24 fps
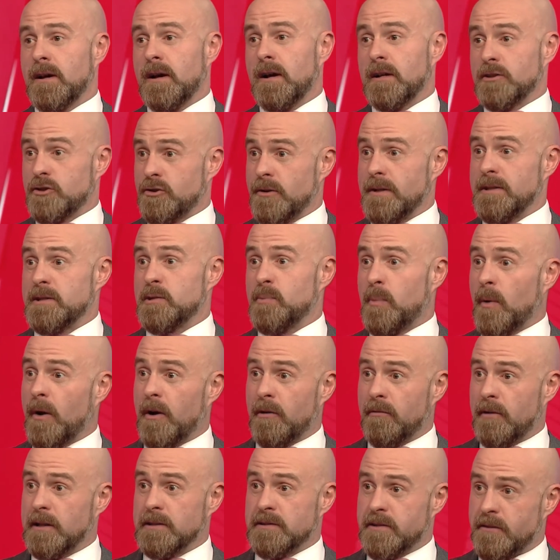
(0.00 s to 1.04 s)
transpire
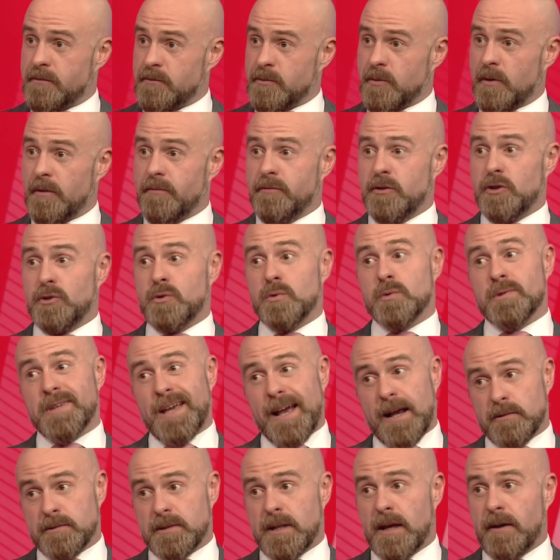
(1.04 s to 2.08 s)
relative to our views?
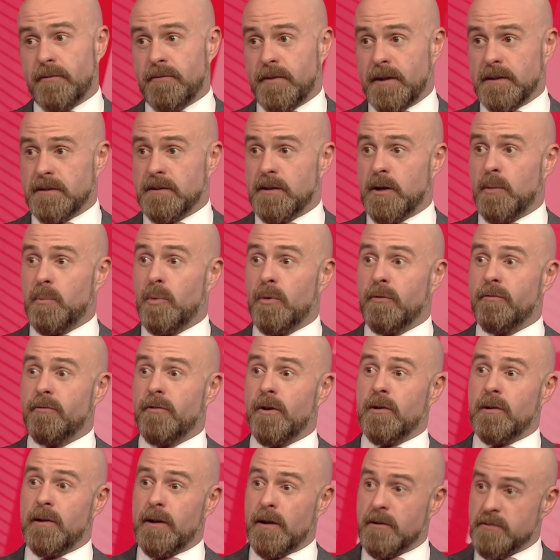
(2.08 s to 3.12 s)
How's that affected our
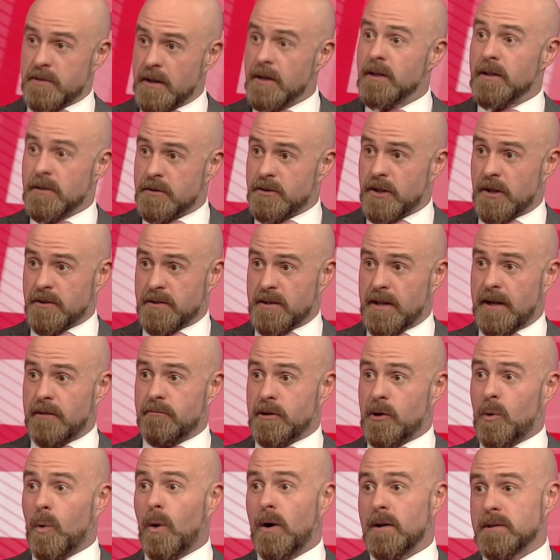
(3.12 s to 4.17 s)
portfolios? Does that
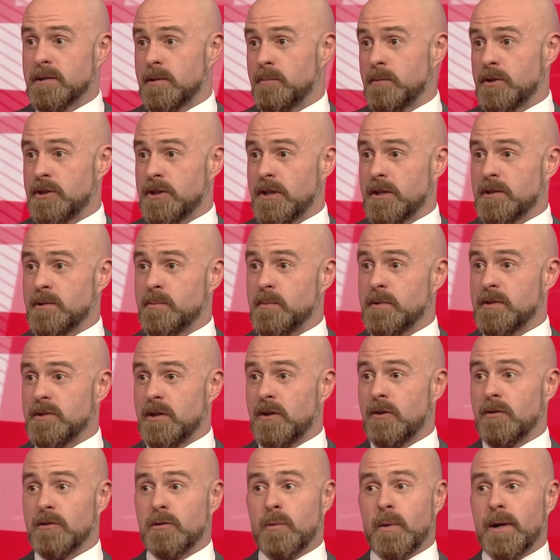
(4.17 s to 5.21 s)
require some adjustments
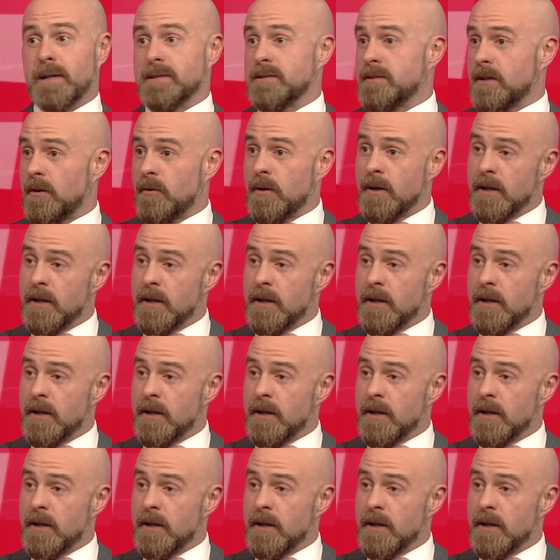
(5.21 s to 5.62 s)
along the way? So